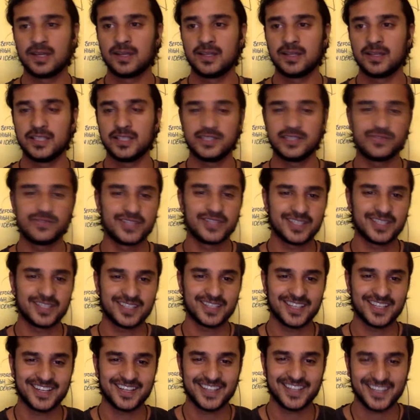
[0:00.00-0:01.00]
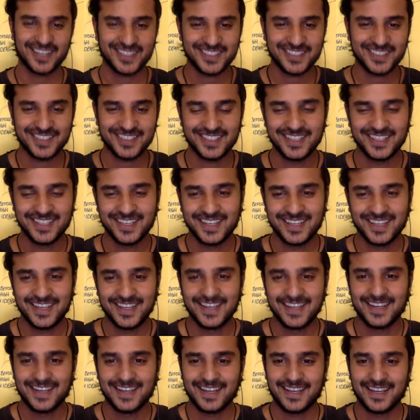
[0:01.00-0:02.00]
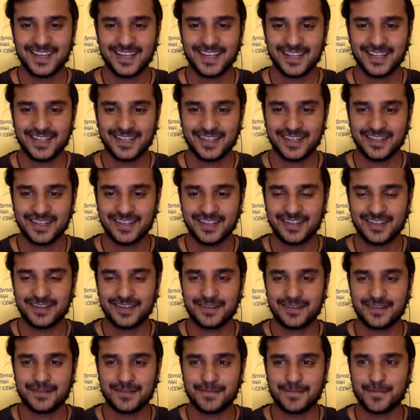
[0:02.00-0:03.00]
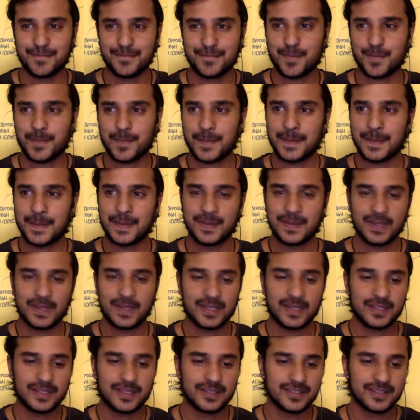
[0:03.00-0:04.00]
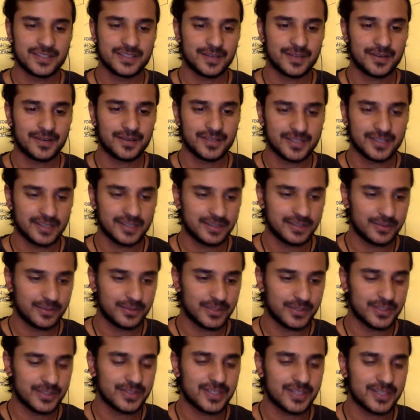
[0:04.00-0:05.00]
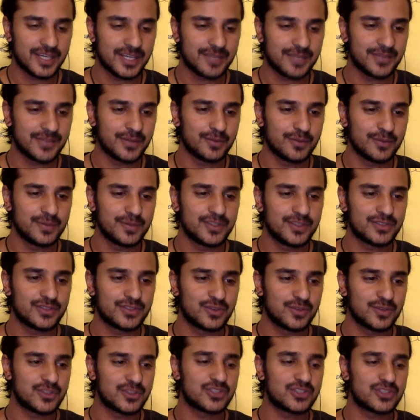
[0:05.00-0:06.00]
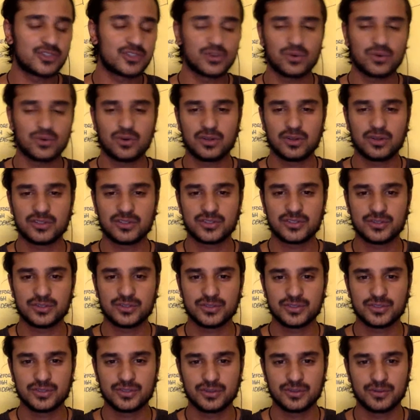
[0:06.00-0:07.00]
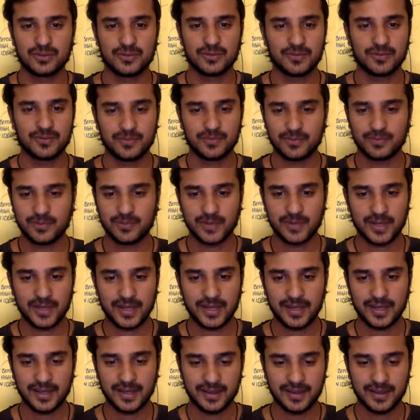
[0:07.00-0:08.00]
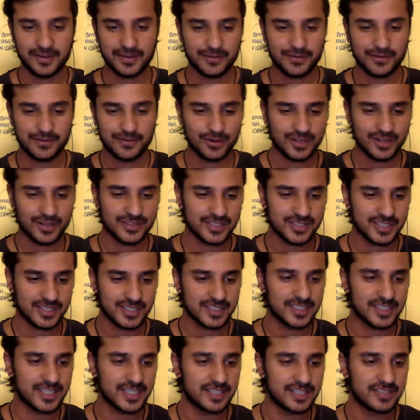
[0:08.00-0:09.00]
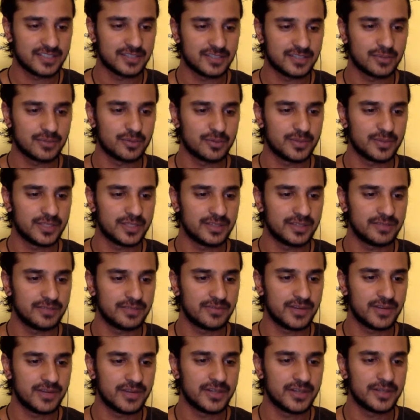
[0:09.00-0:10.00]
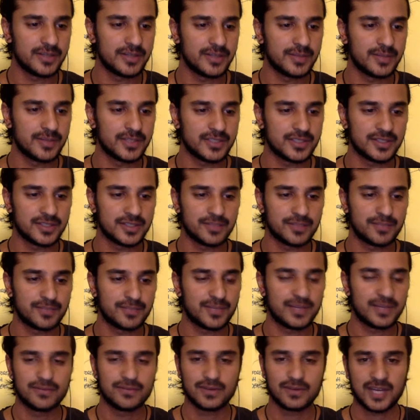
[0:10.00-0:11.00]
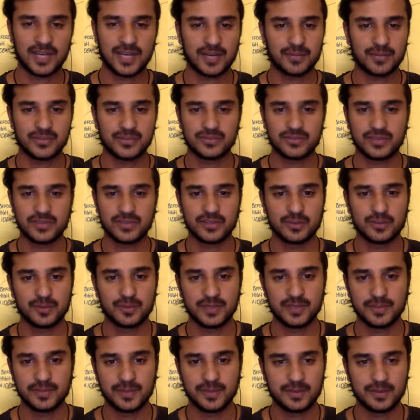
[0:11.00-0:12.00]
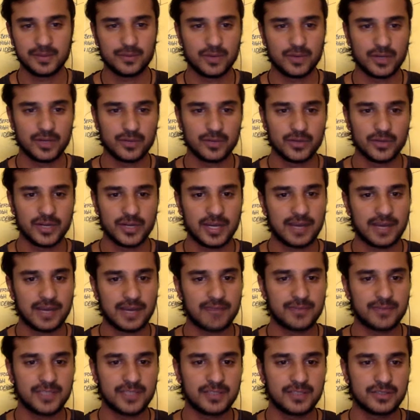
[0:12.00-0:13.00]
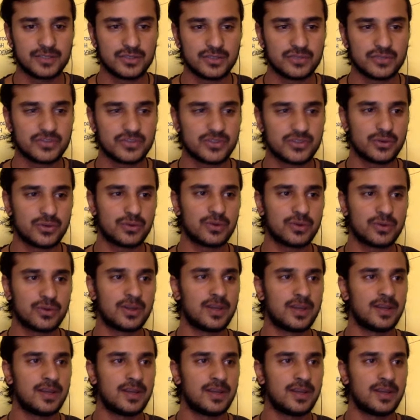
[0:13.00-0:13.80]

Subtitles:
evening and night. And in the winter time there will be so much snow also. So for us as kids, it would be very much a playful atmosphere. There would be maybe 1.5 meters of snow,